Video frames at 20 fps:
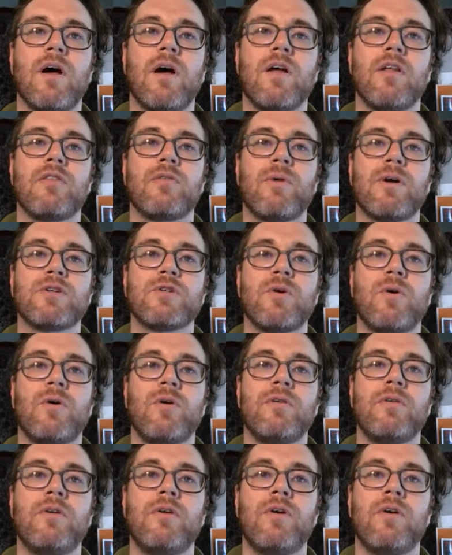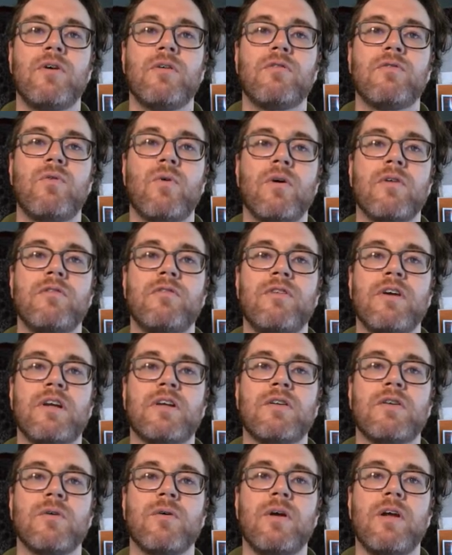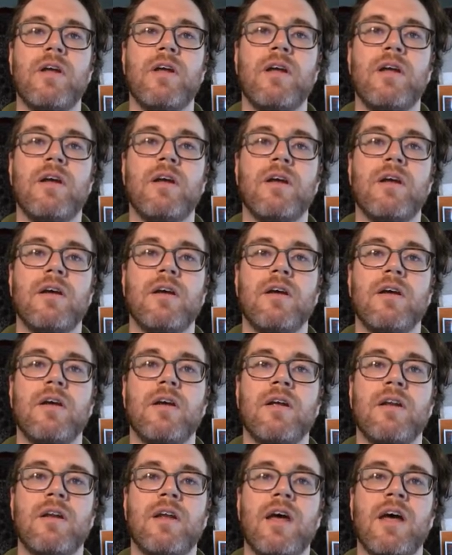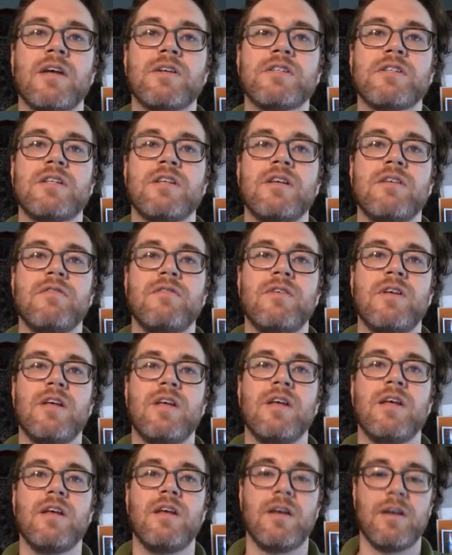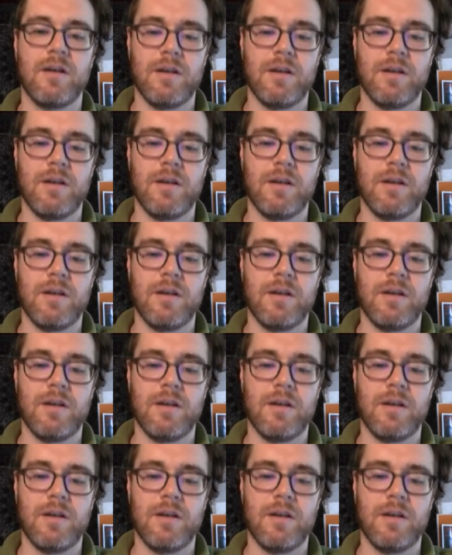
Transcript: threshold for victory in STV.